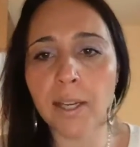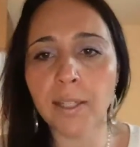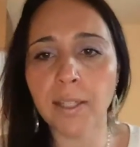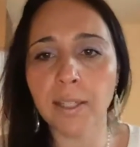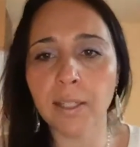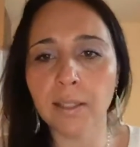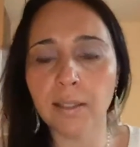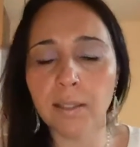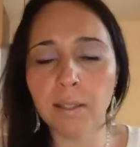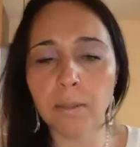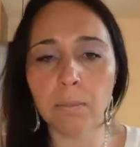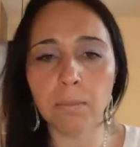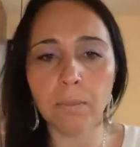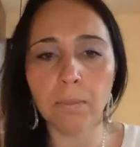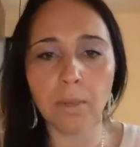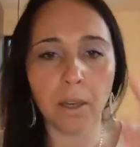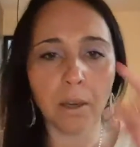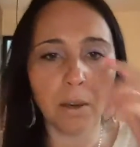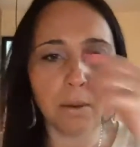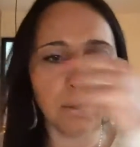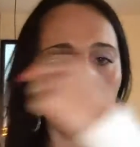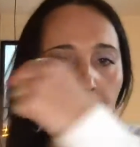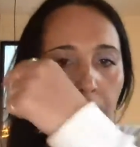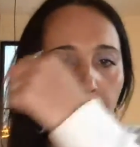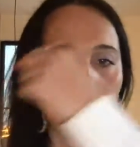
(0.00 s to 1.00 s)
I did some
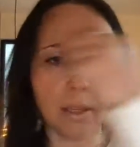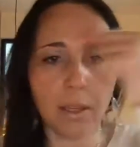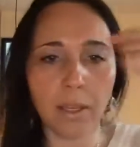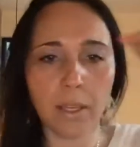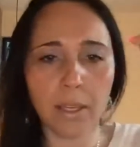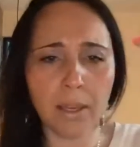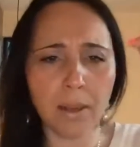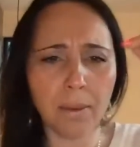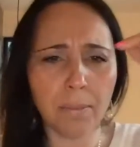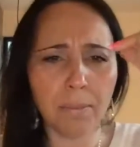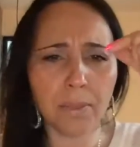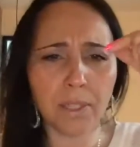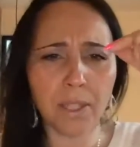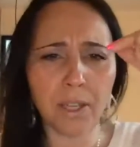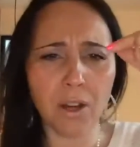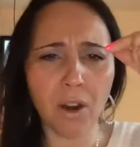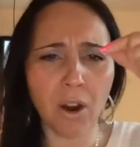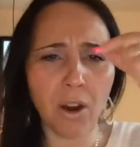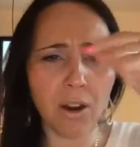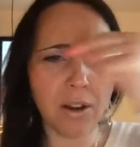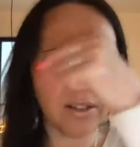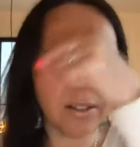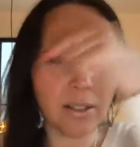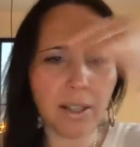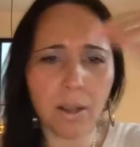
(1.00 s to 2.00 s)

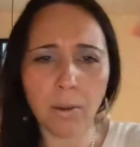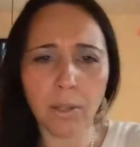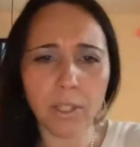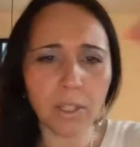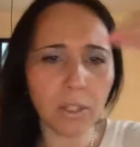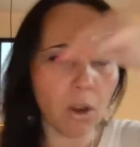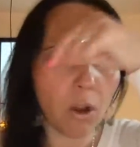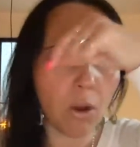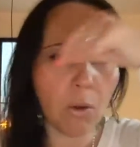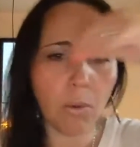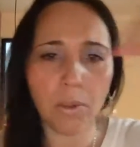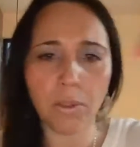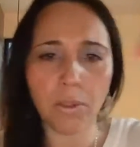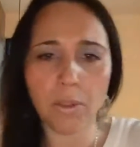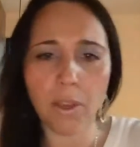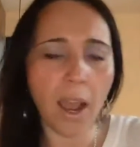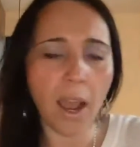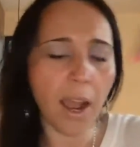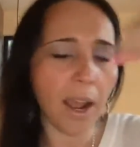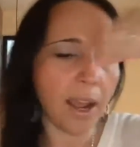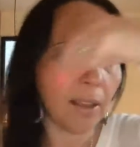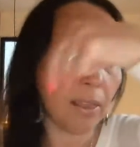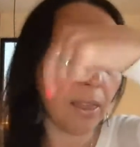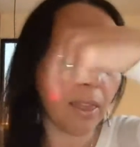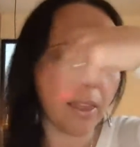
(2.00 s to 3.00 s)
EMDR, is that what it's called, with the
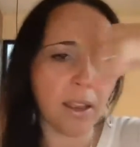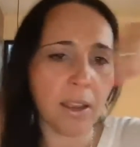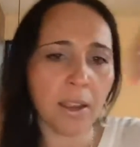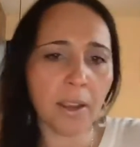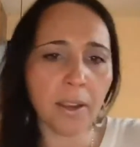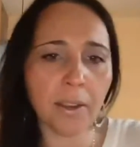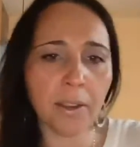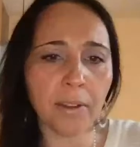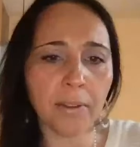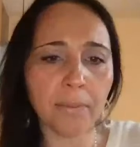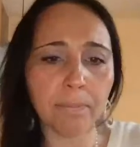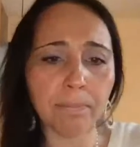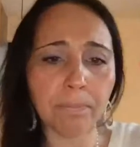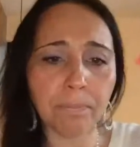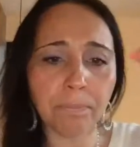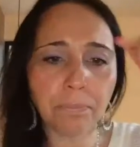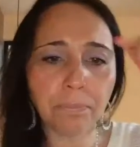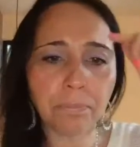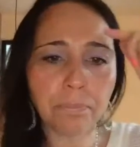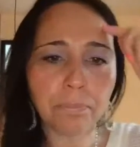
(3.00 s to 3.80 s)
eye thing? And